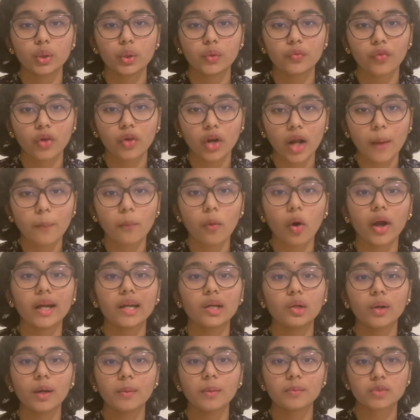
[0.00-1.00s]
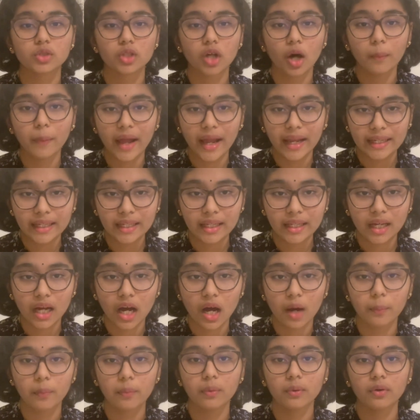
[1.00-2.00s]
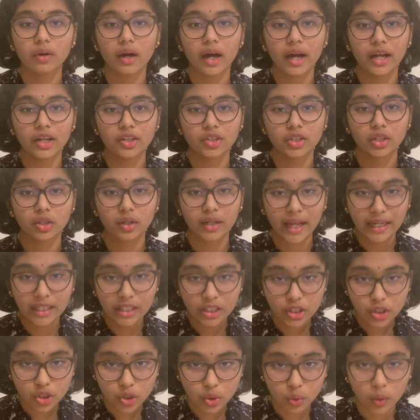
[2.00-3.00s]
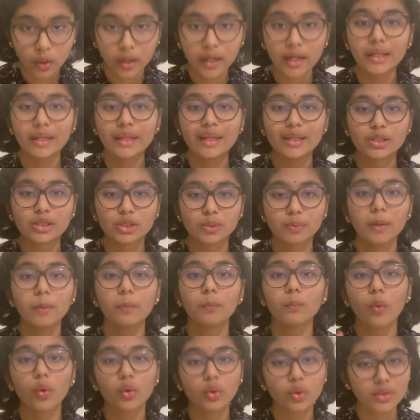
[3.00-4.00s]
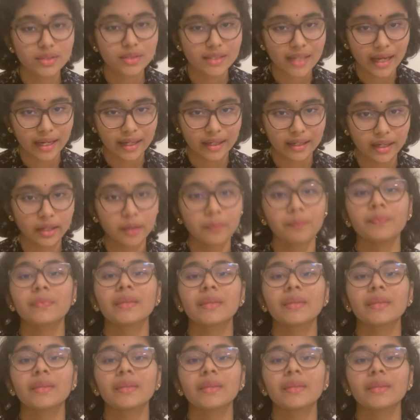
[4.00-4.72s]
For our body to absorb any carbohydrate or any sugar, it needs to be monosaccharide.